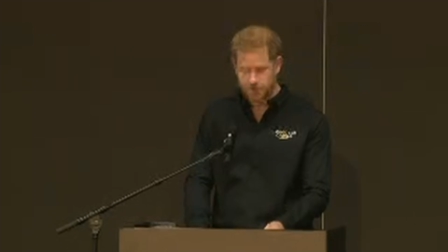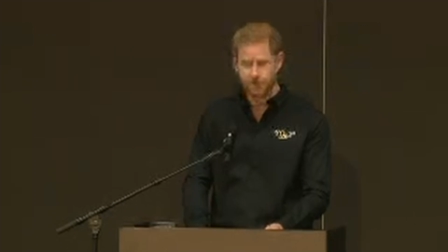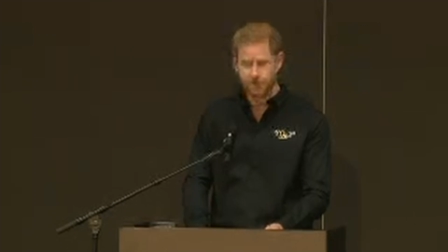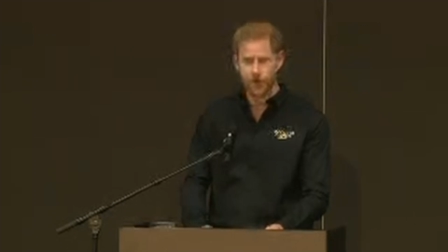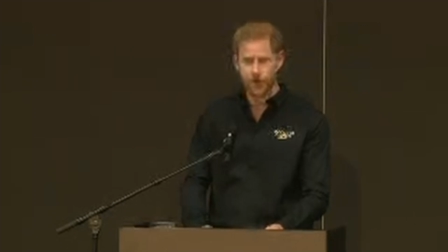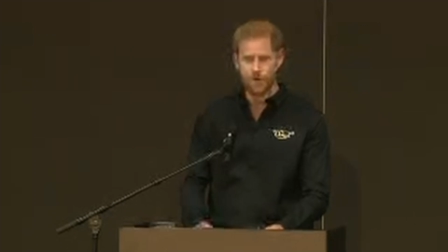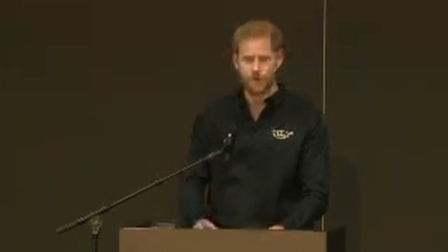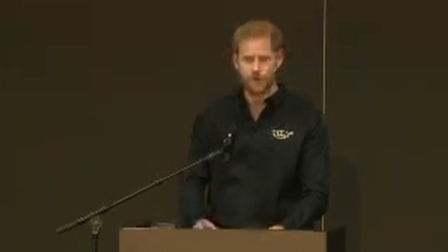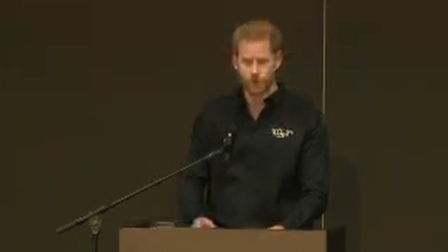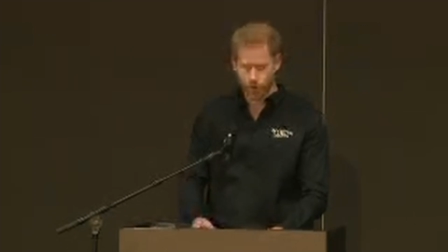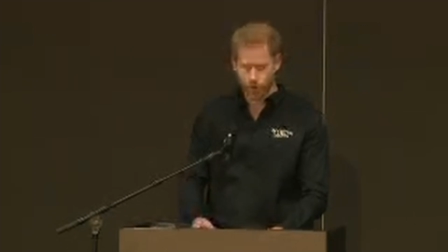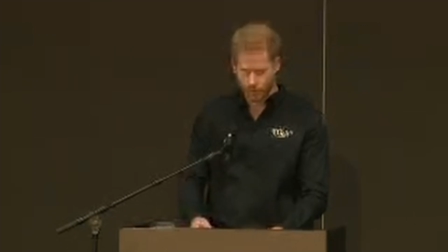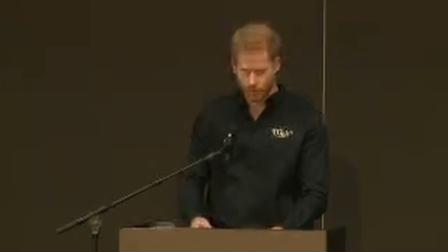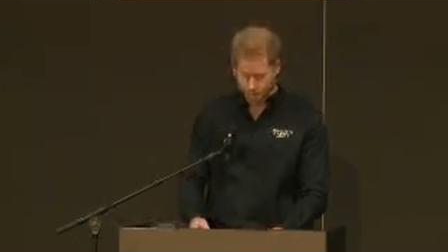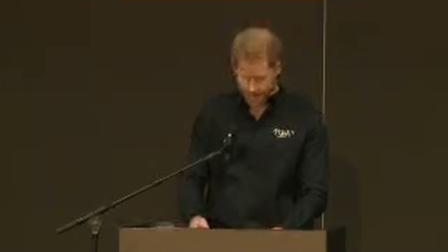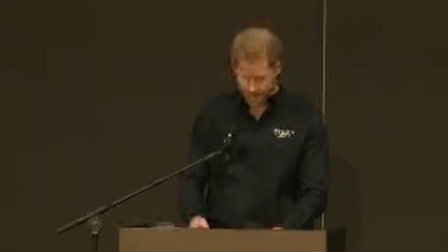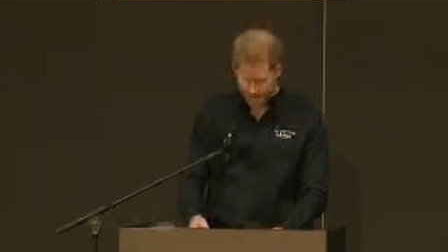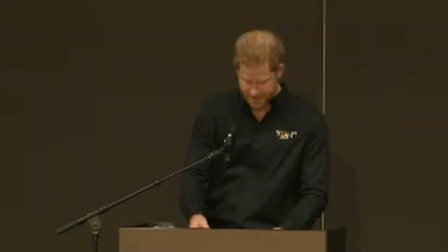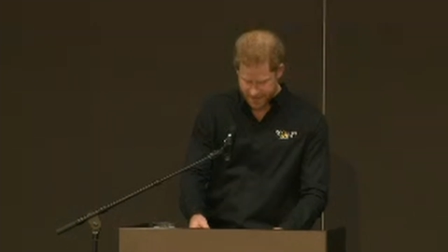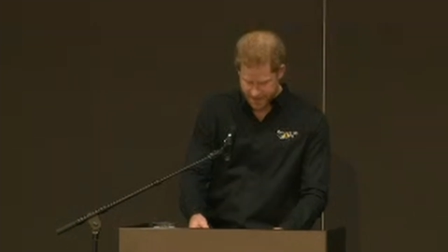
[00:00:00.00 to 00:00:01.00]
of hopeful
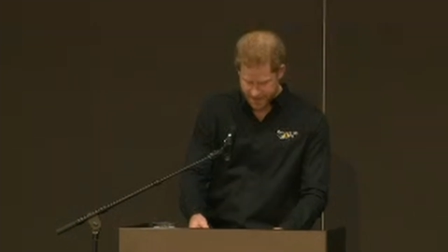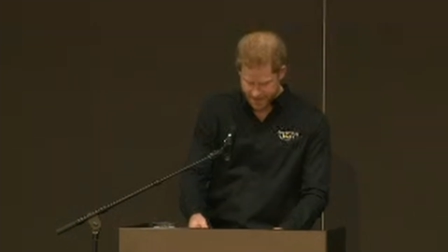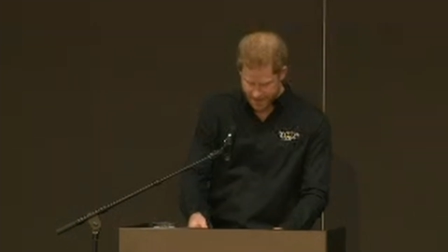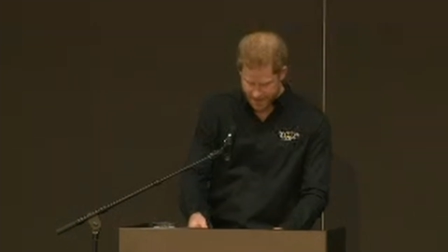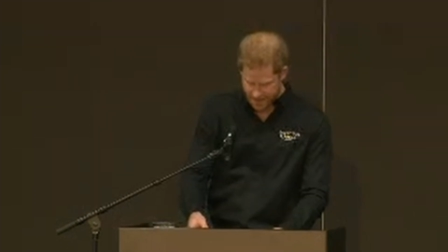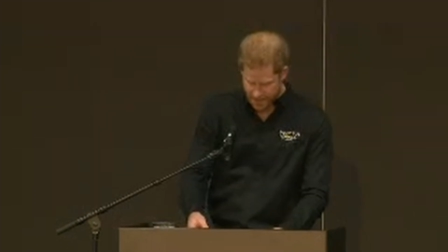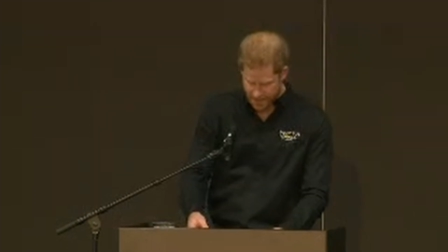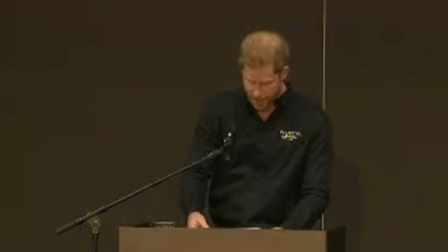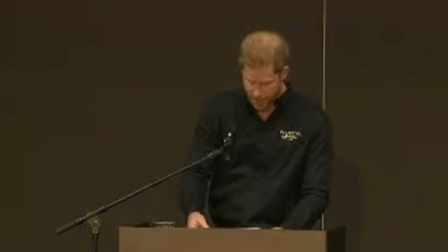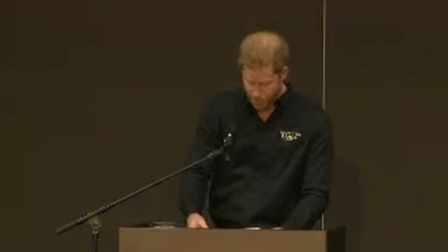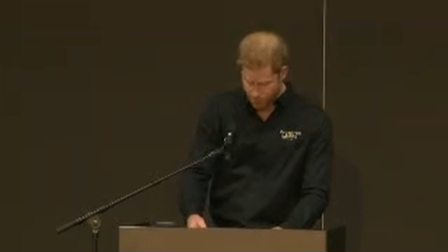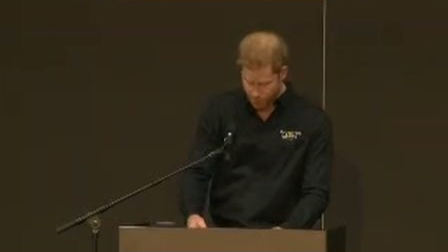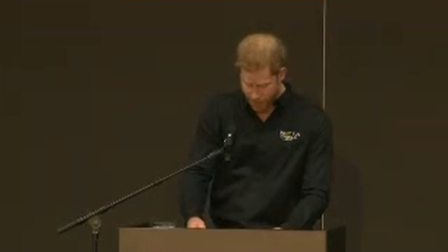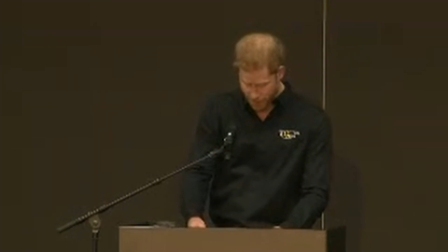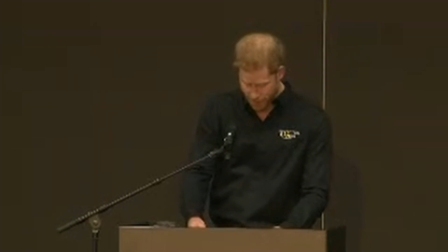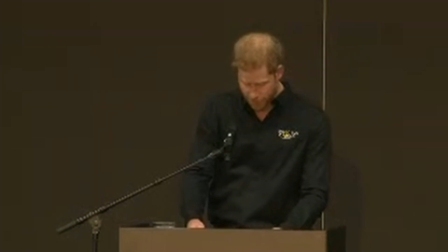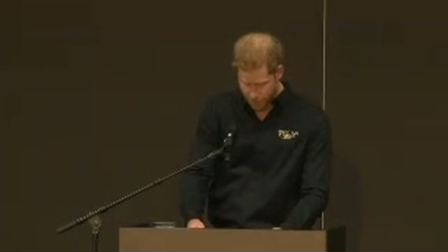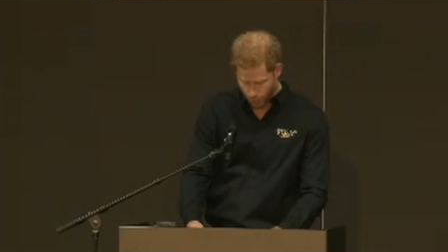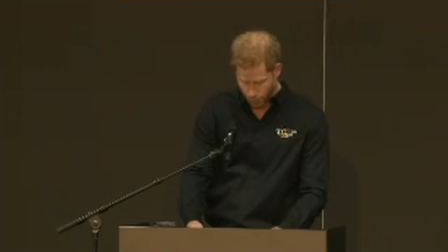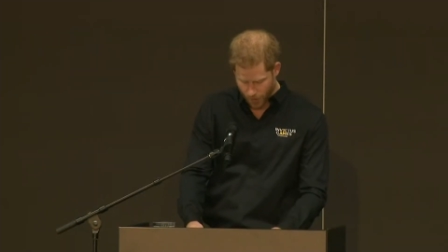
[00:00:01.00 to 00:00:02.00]
competitors
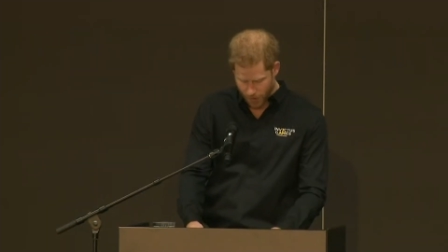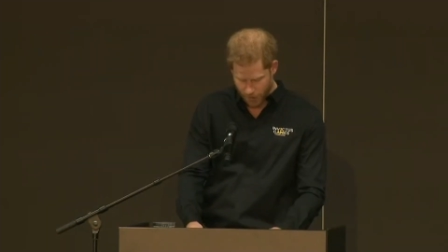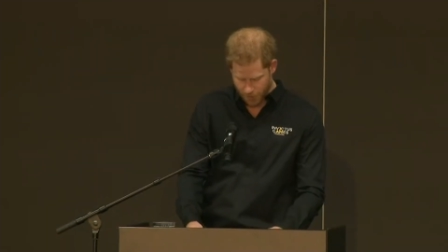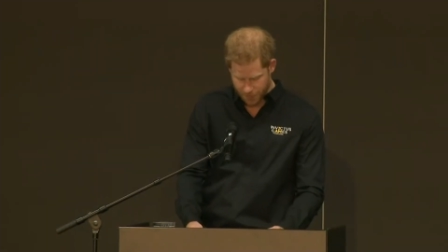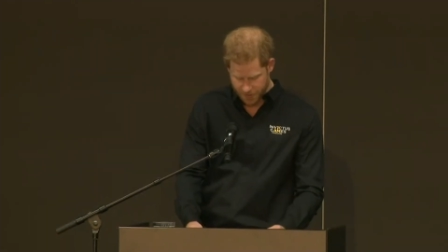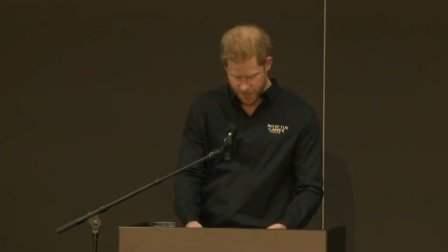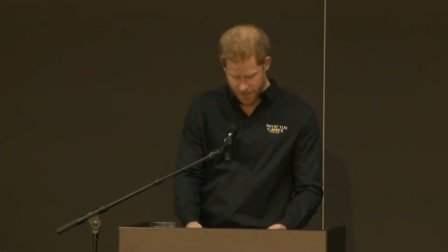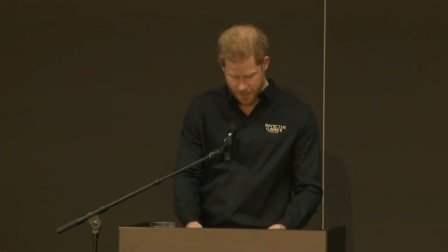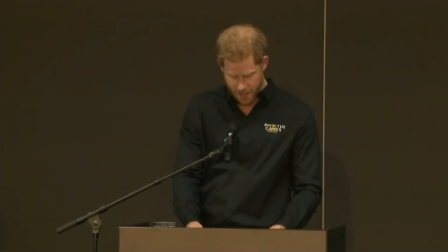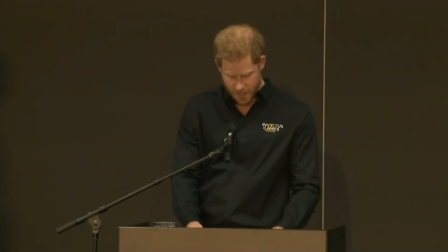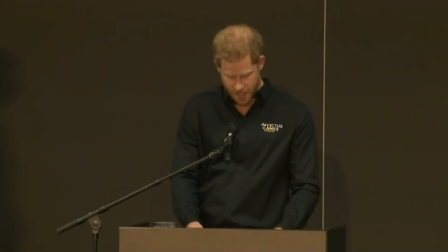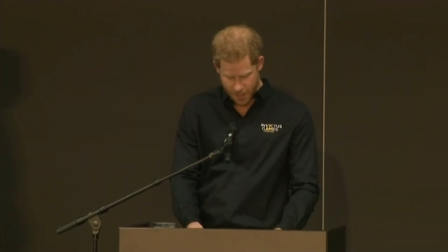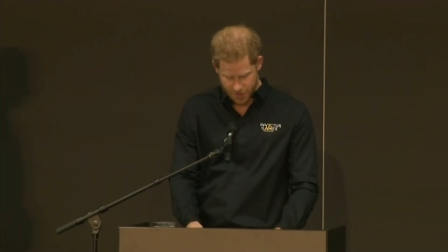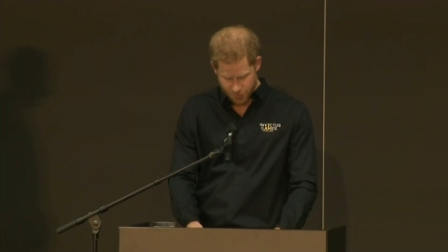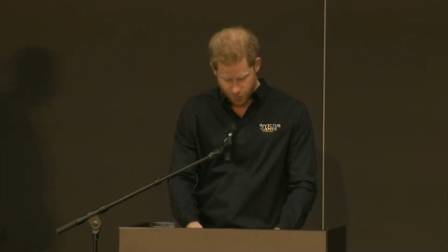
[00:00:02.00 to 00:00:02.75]
around the world are